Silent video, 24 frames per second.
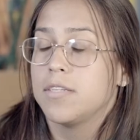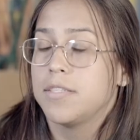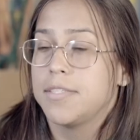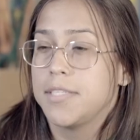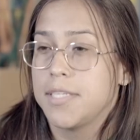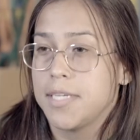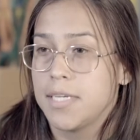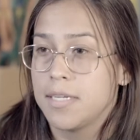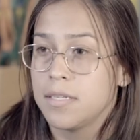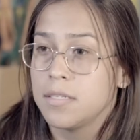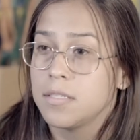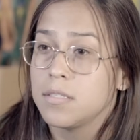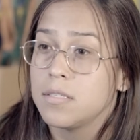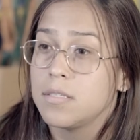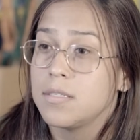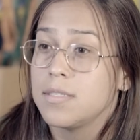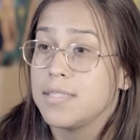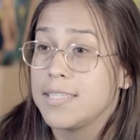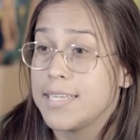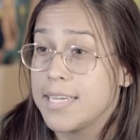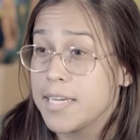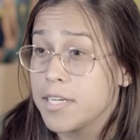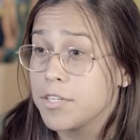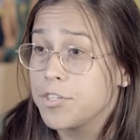teens
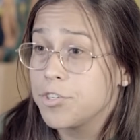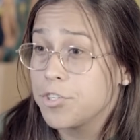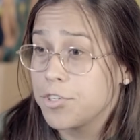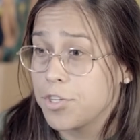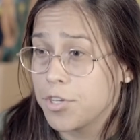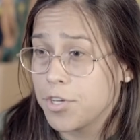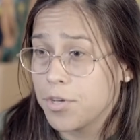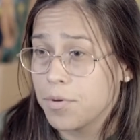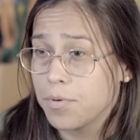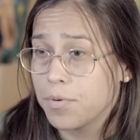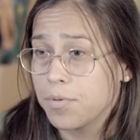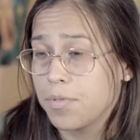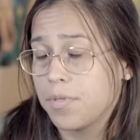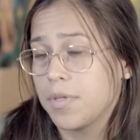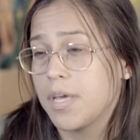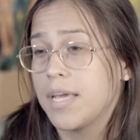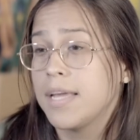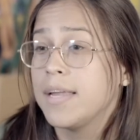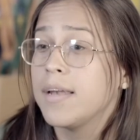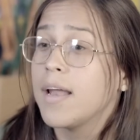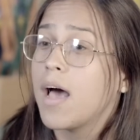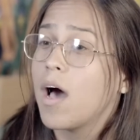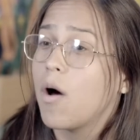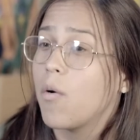teach the youth in
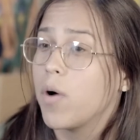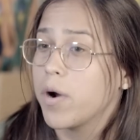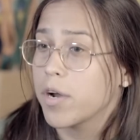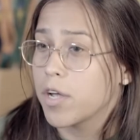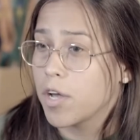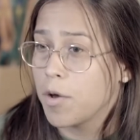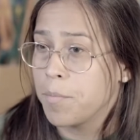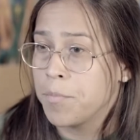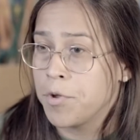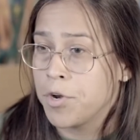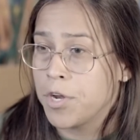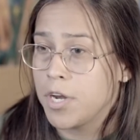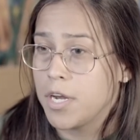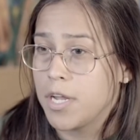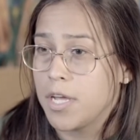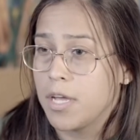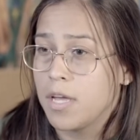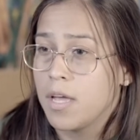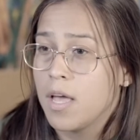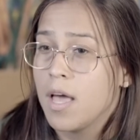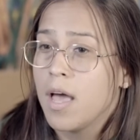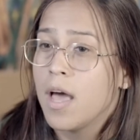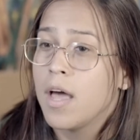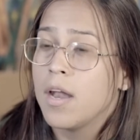our community,
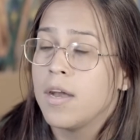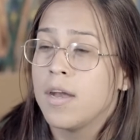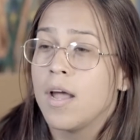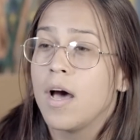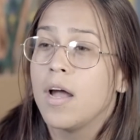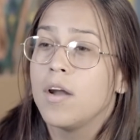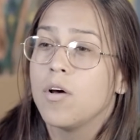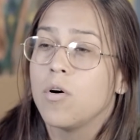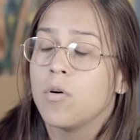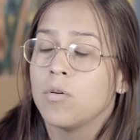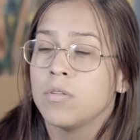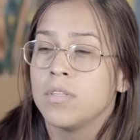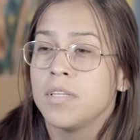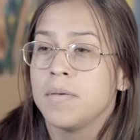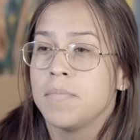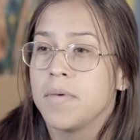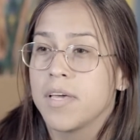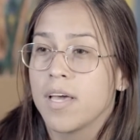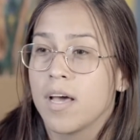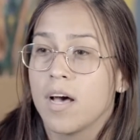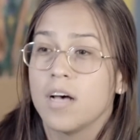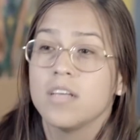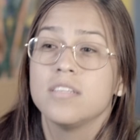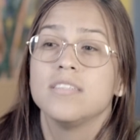not only
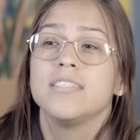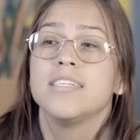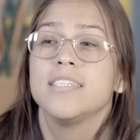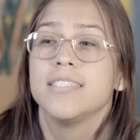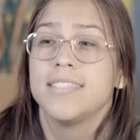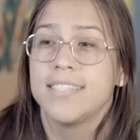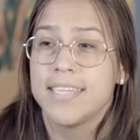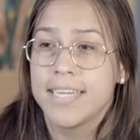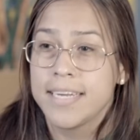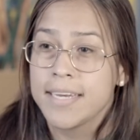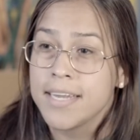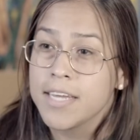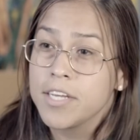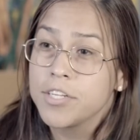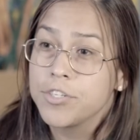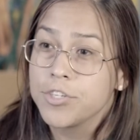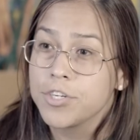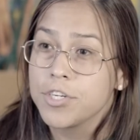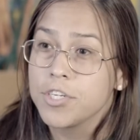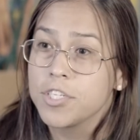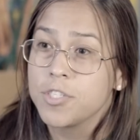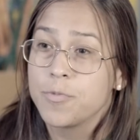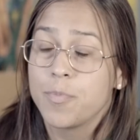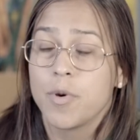because they're
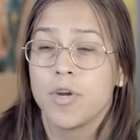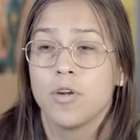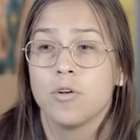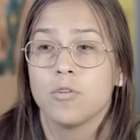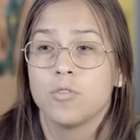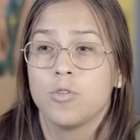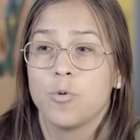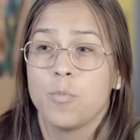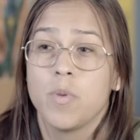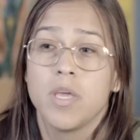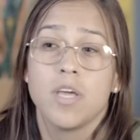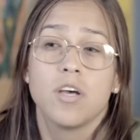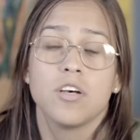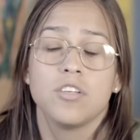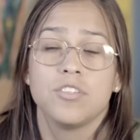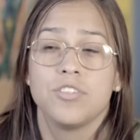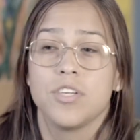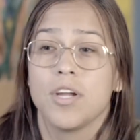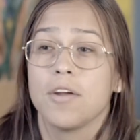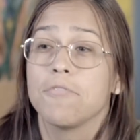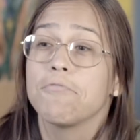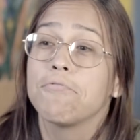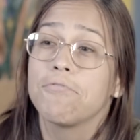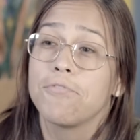teenagers, but also because they're
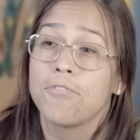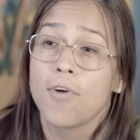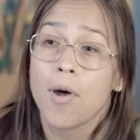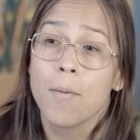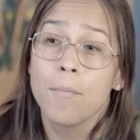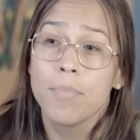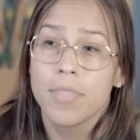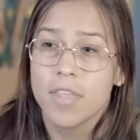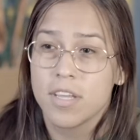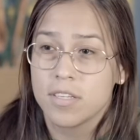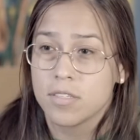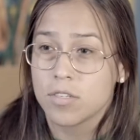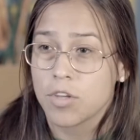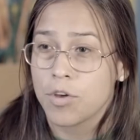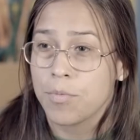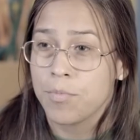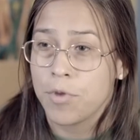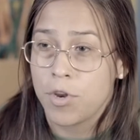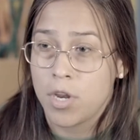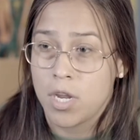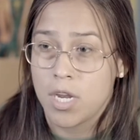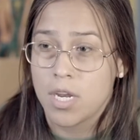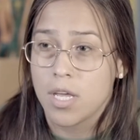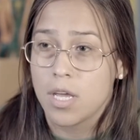from this
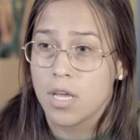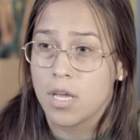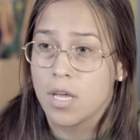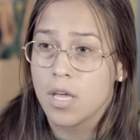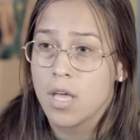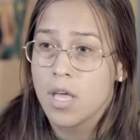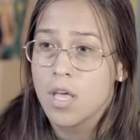community.